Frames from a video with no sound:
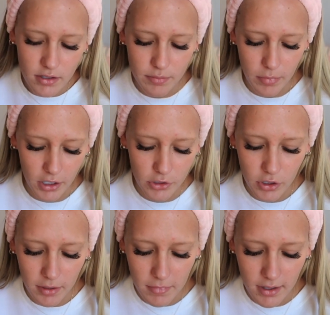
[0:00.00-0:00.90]
this spot
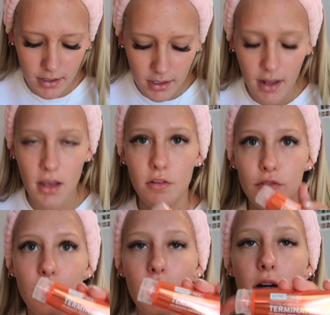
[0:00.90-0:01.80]
treatment
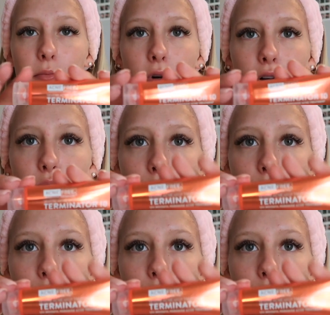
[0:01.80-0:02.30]
from